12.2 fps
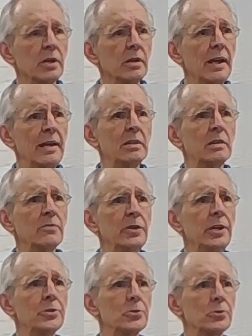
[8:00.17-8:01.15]
eighth of an
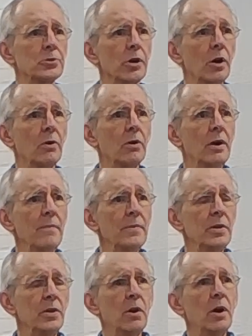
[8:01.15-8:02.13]
inch or so.
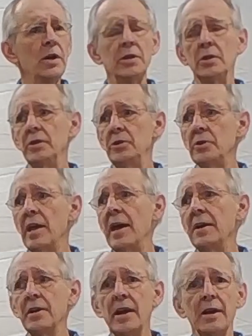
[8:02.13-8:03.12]
You can't
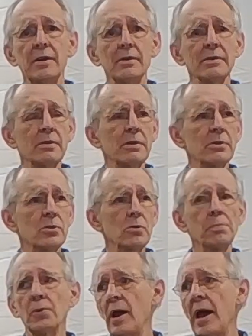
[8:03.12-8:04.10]
get
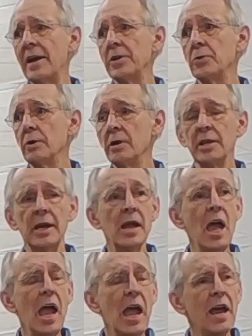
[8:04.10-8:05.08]
super accurate thing,
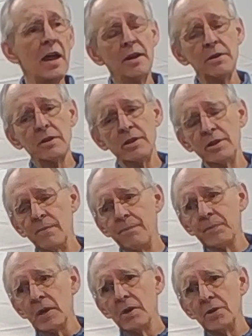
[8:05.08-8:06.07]
and
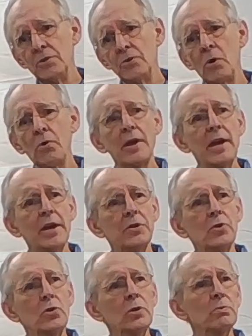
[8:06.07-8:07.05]
you don't get
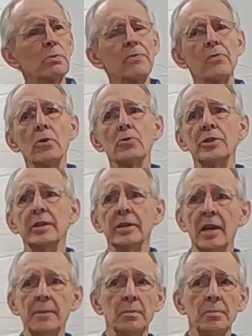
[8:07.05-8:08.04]
good reversing
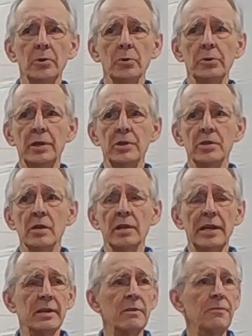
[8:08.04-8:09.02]
capabilities.
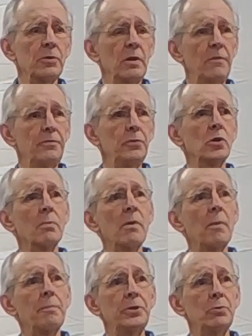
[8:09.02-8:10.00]
Like if you come up
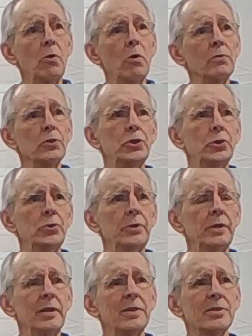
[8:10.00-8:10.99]
and you overshoot,
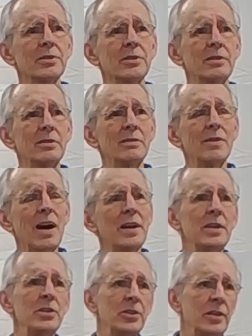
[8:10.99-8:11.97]
it's not
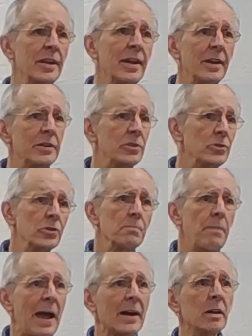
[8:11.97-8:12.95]
easy to get it to just
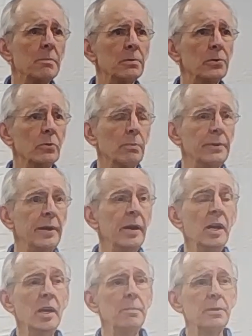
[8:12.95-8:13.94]
back up a little bit,
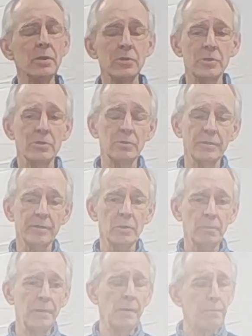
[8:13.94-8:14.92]
because there'll
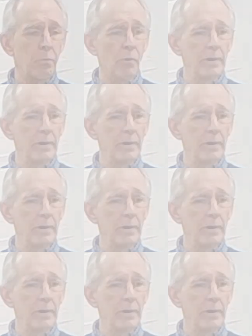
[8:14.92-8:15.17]
be a point